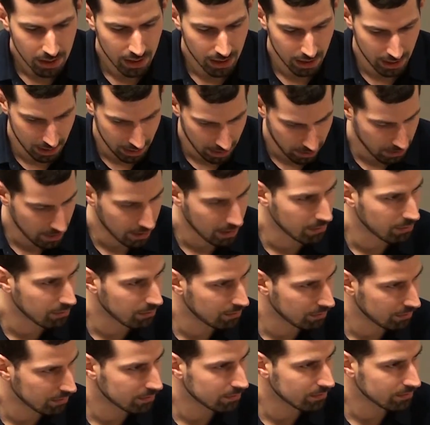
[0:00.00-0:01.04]
In the theme.
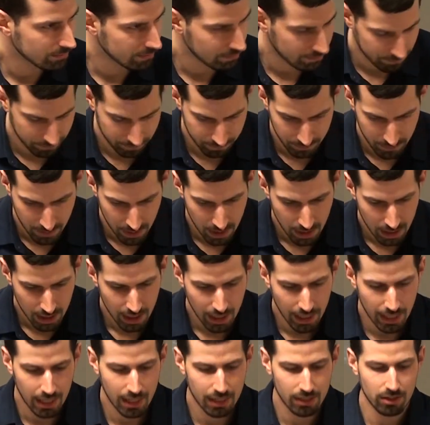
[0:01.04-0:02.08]

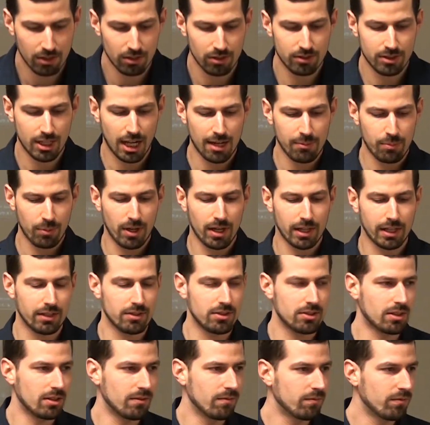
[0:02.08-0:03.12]
And
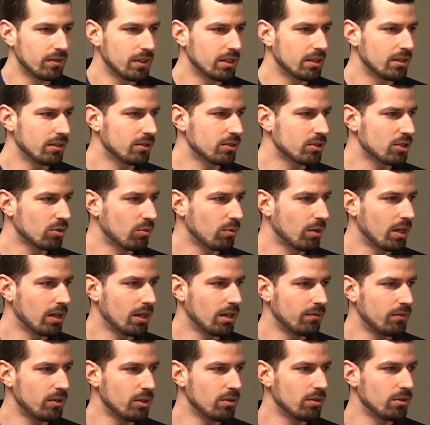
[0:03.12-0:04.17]
TypeRocket's configured to where
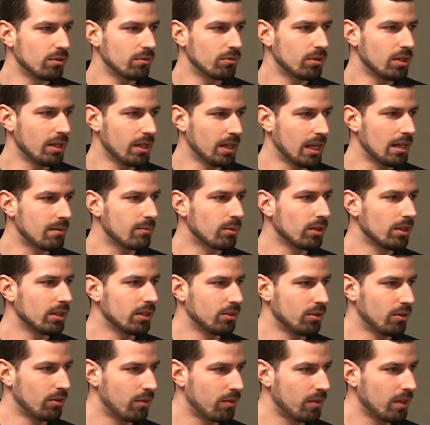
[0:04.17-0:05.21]
if you enable it in
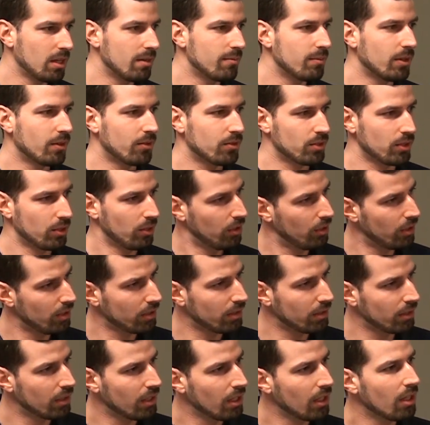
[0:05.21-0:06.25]
your theme, there's a
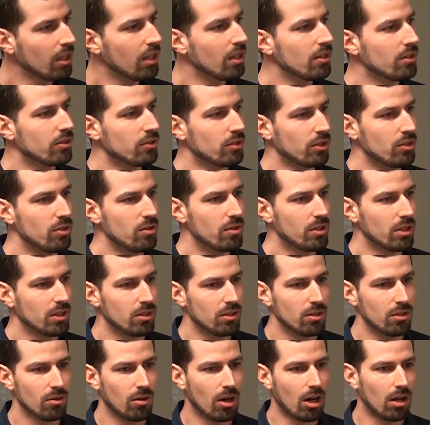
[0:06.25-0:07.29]
hook. So you can
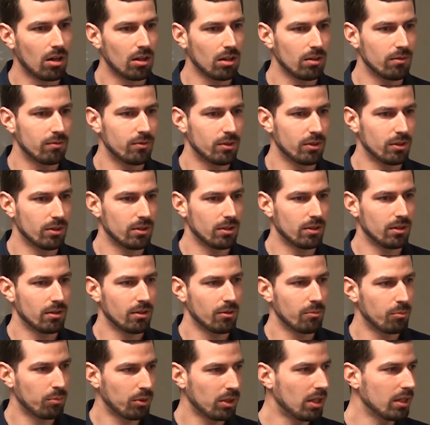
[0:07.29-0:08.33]
do all of your
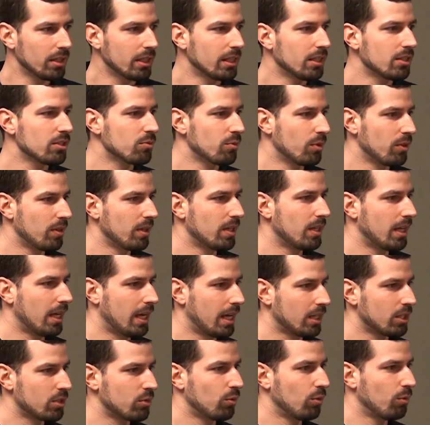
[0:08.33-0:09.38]
plugins within an
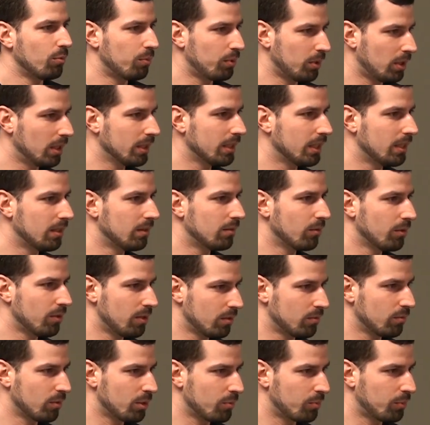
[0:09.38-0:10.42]
actual plugin
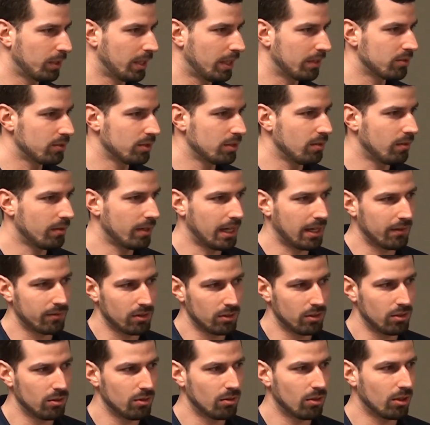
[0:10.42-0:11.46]
within WordPress. So you don't have to
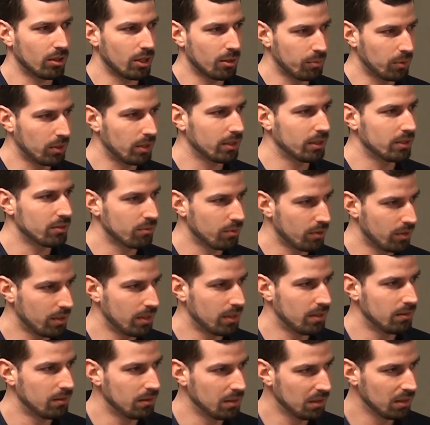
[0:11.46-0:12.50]
do all your plugins
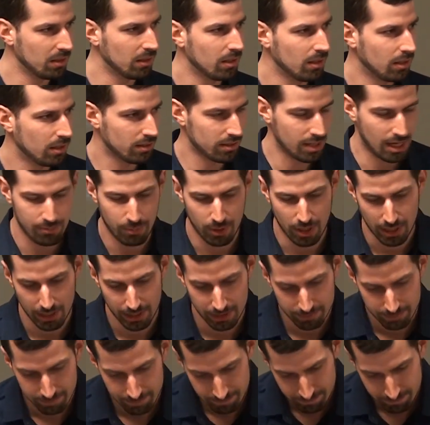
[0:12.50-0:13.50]
within TypeRocket.